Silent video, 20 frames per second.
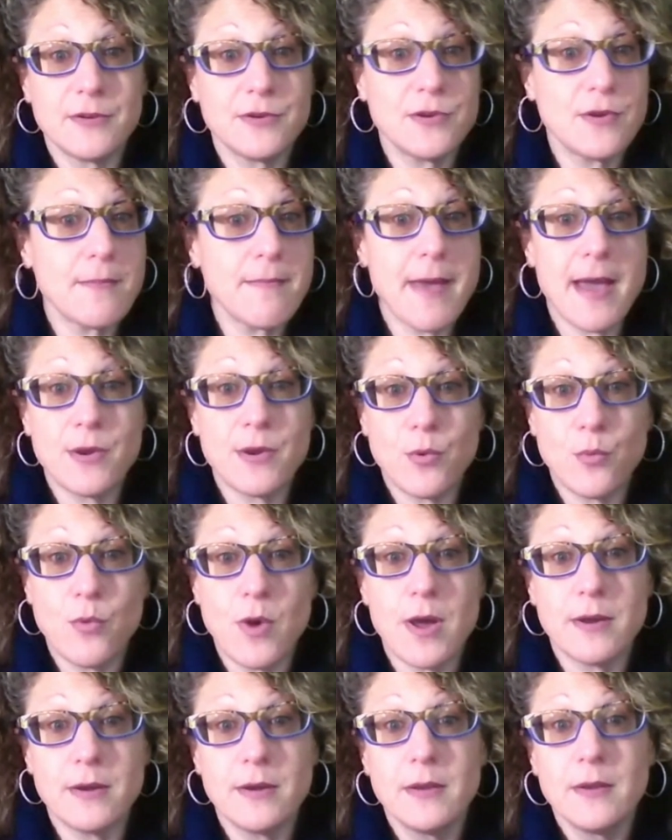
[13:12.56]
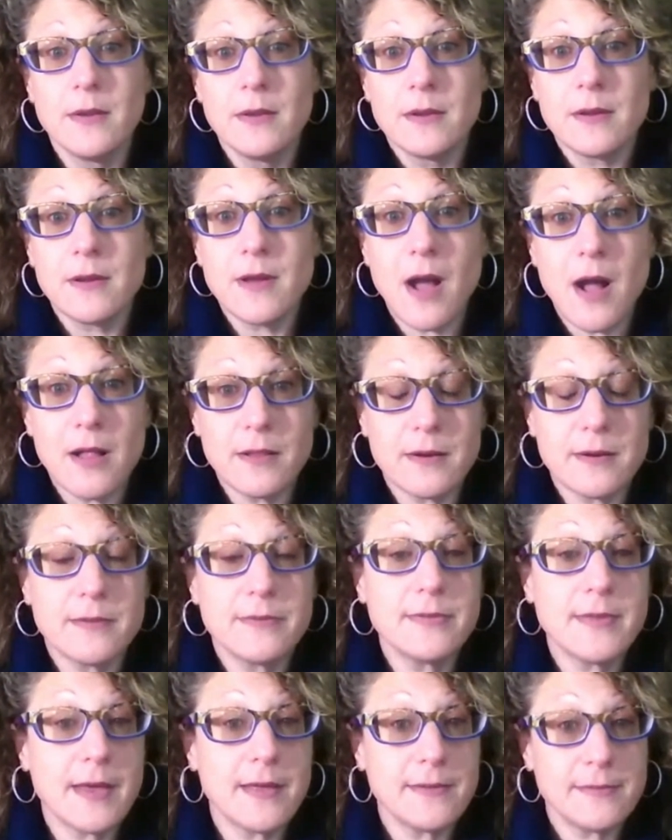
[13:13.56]
So no matter what
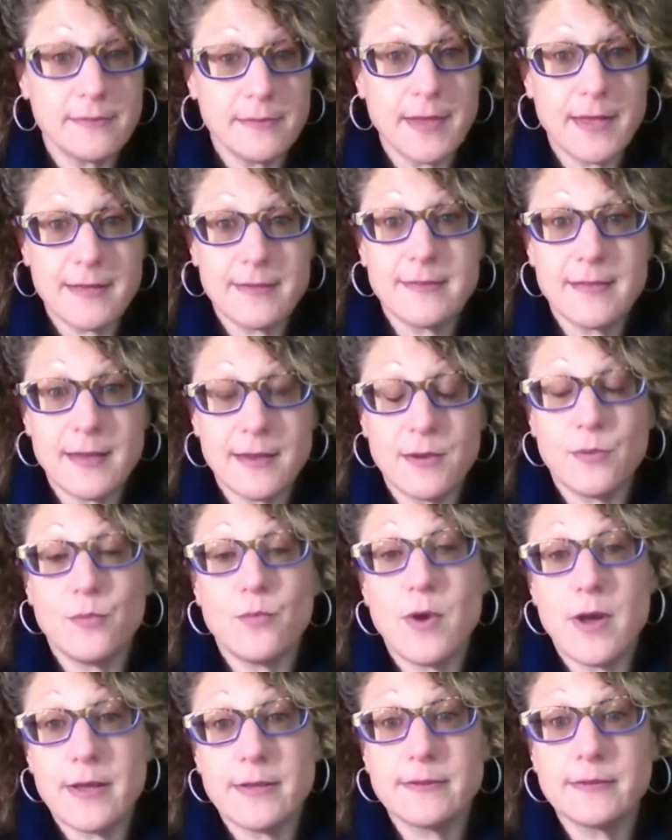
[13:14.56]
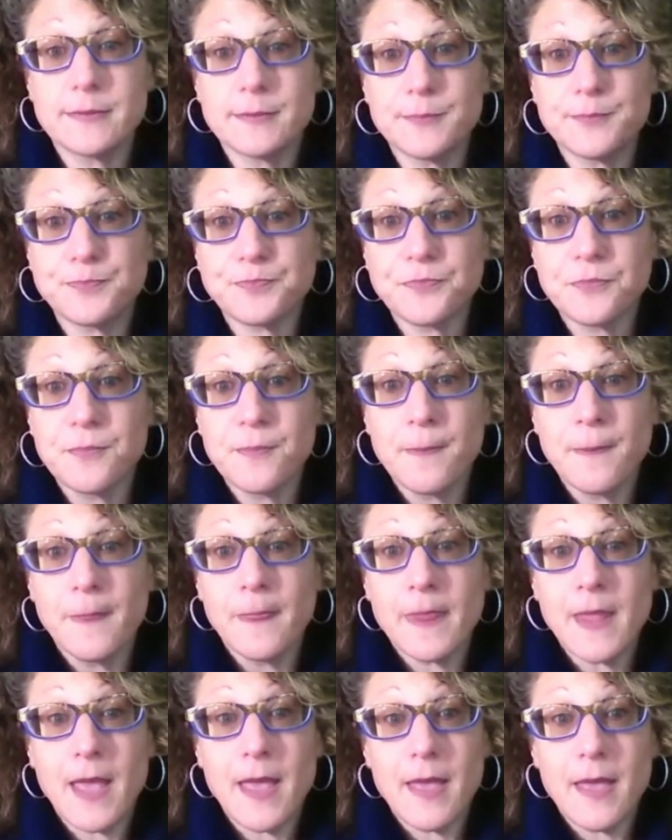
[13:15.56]
color that they said it was.
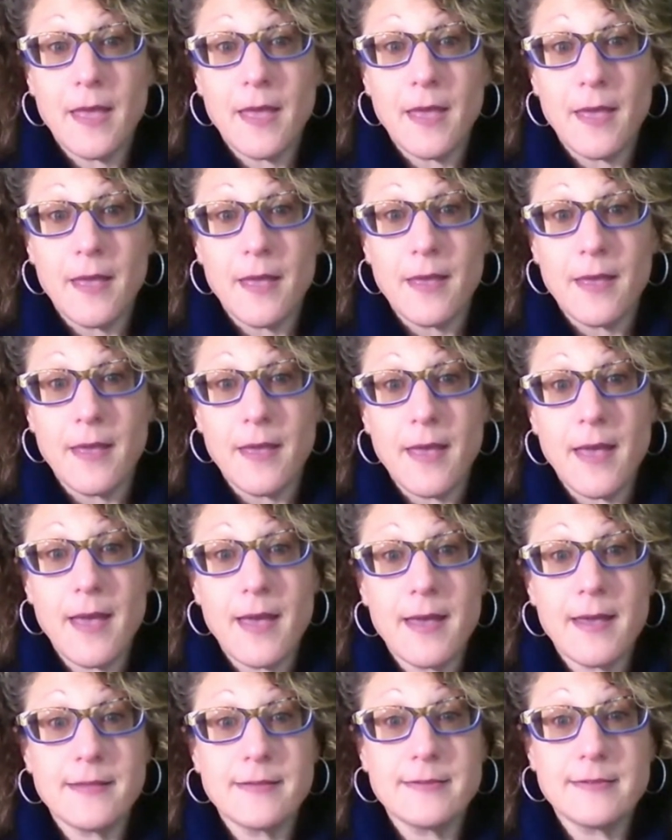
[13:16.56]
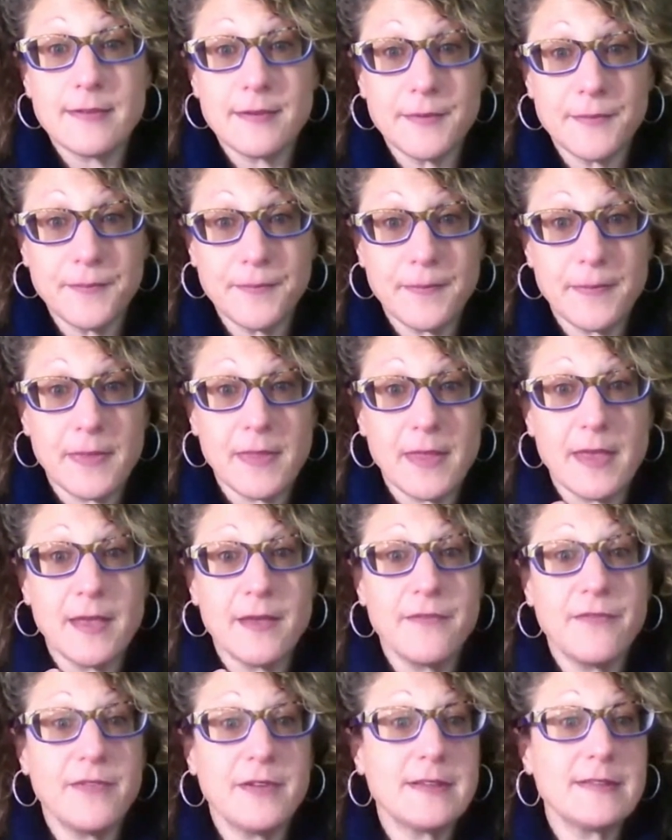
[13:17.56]
And
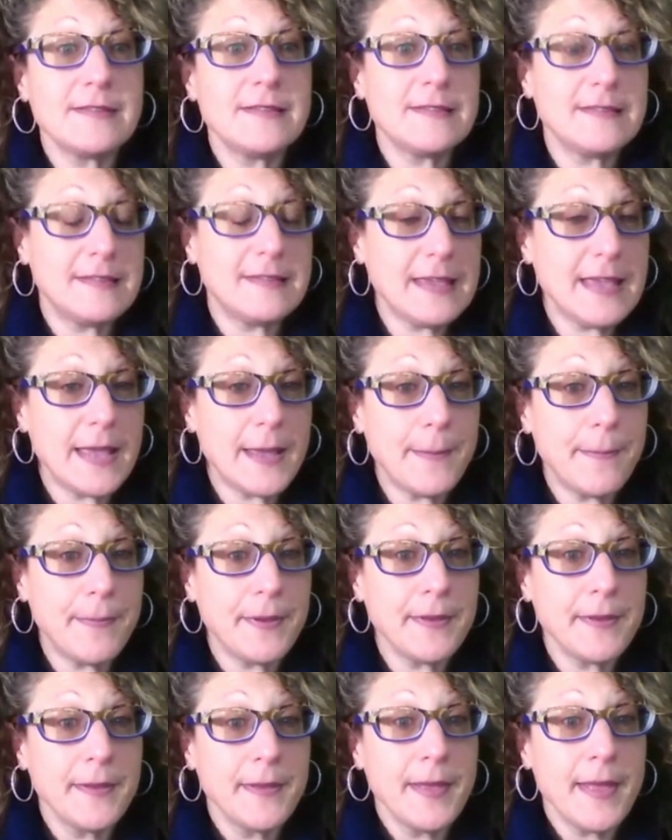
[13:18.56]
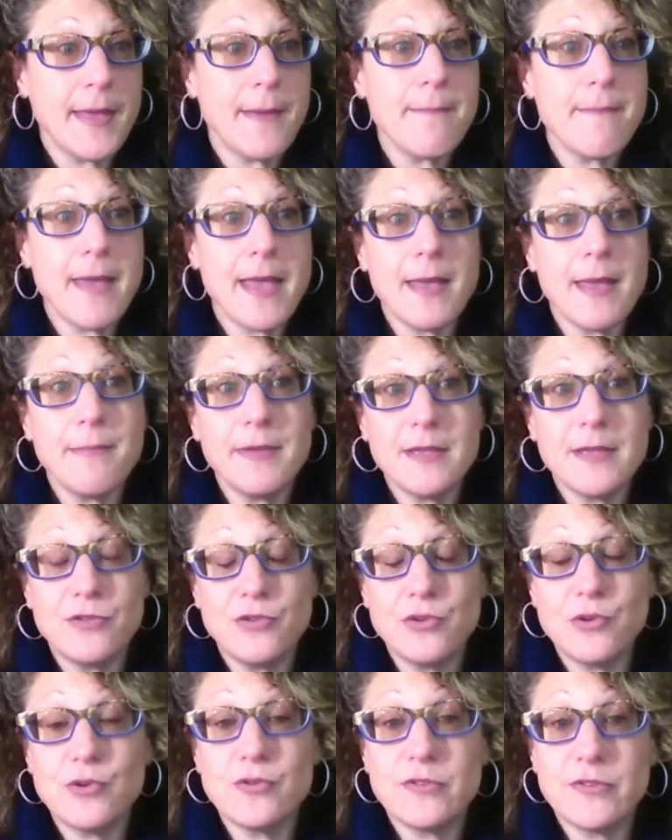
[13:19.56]
if it is deep, it may
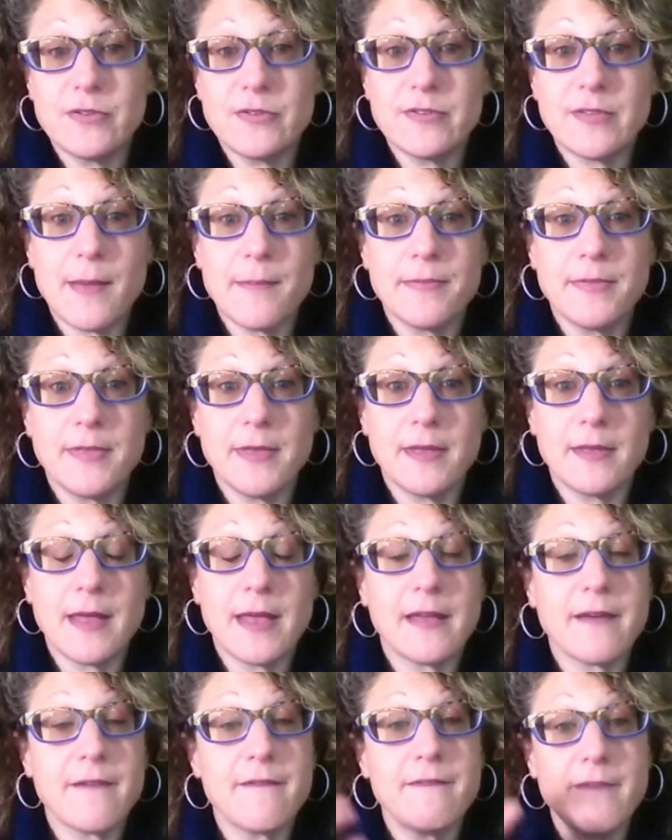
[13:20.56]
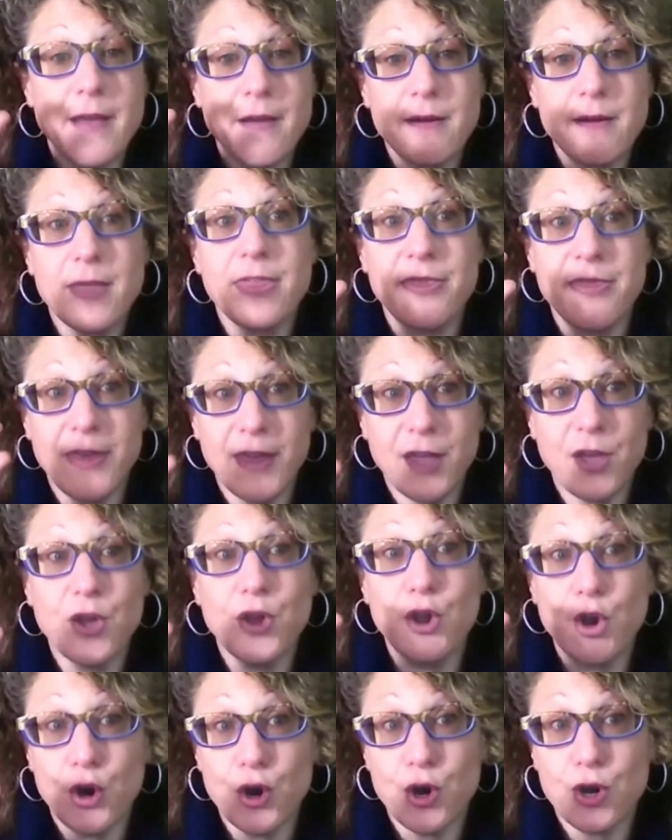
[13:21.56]
be due to something like a very thick
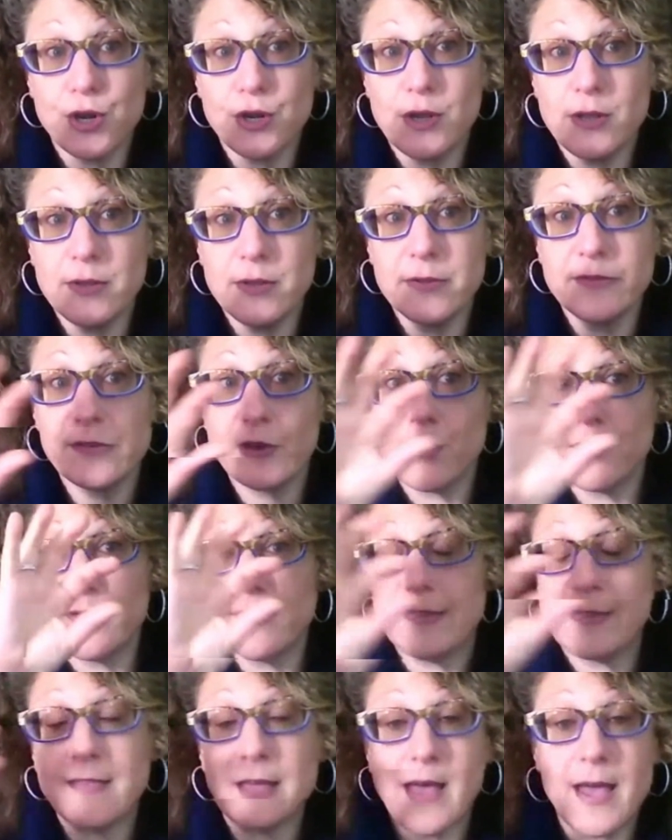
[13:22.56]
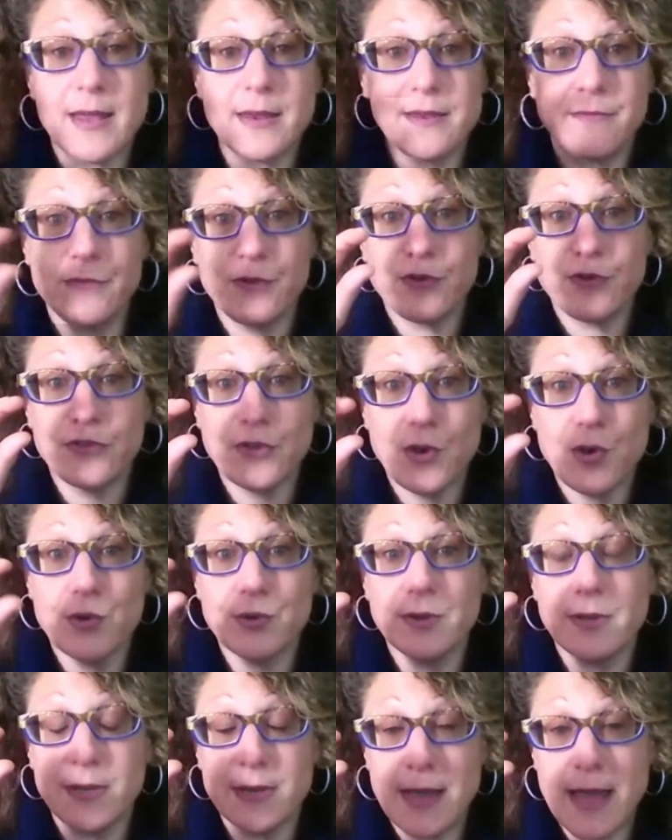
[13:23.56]
girdle. So the side of your
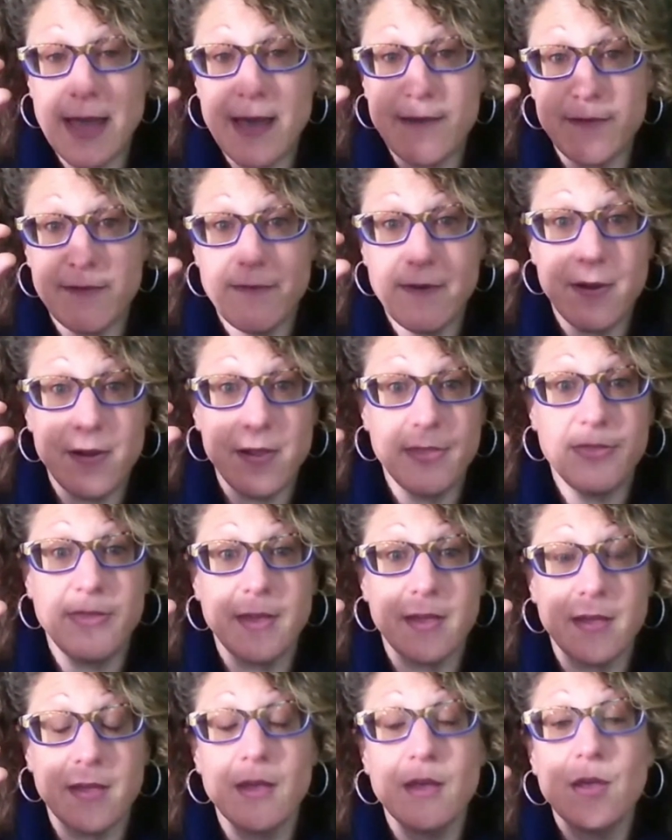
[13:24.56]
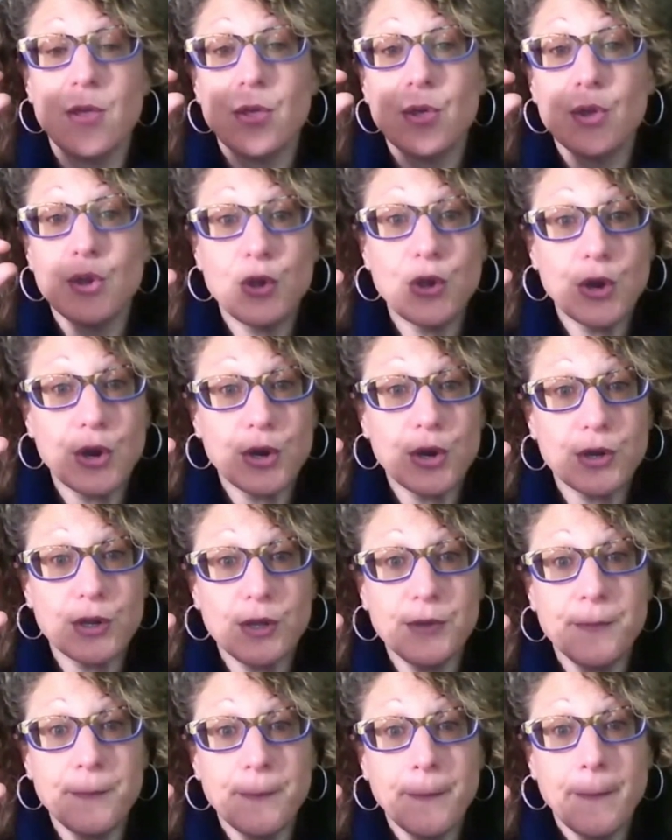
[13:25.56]
stone can have a very thick
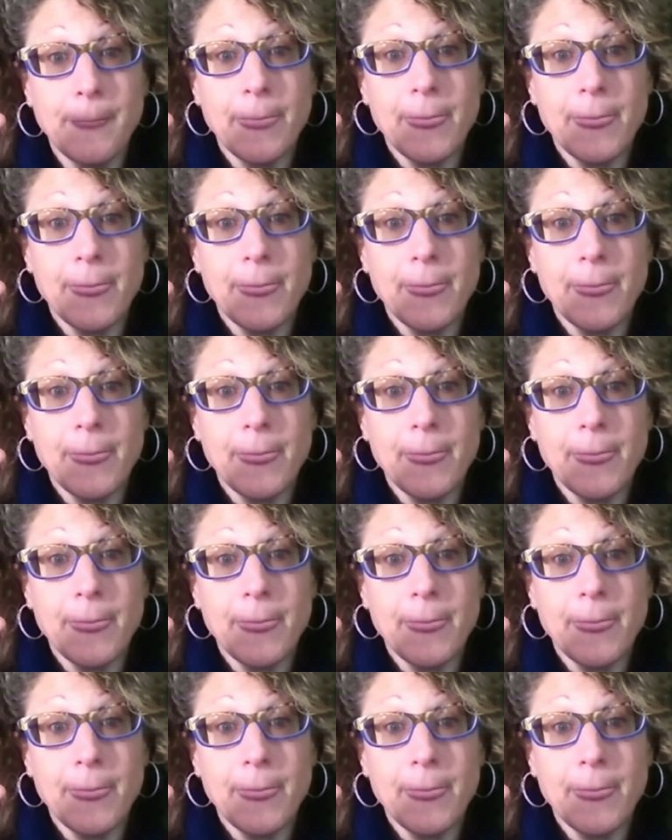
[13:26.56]
girdle.